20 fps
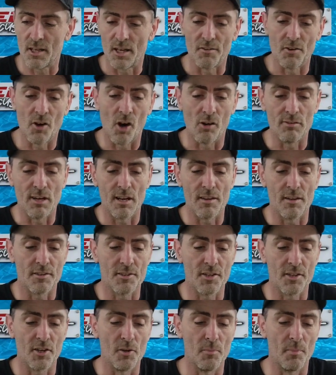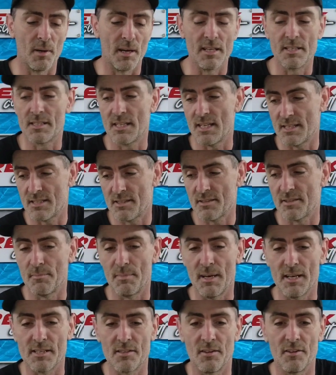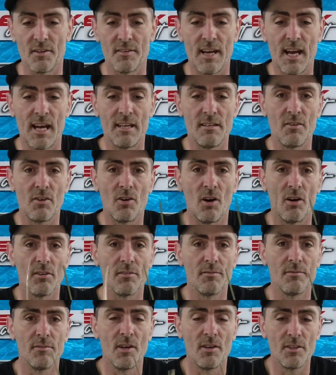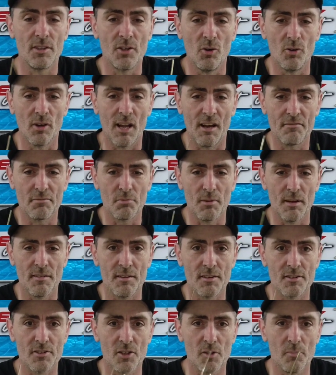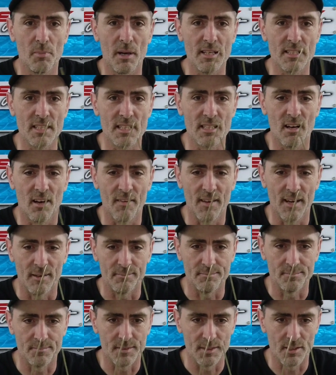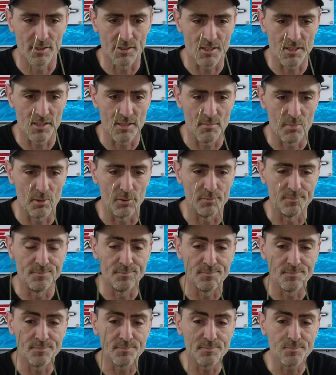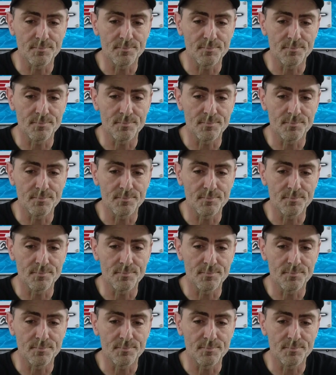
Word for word: So you've got rid of the two pieces, the bits on there, and you've got you're left with two pieces like that, nice and simple.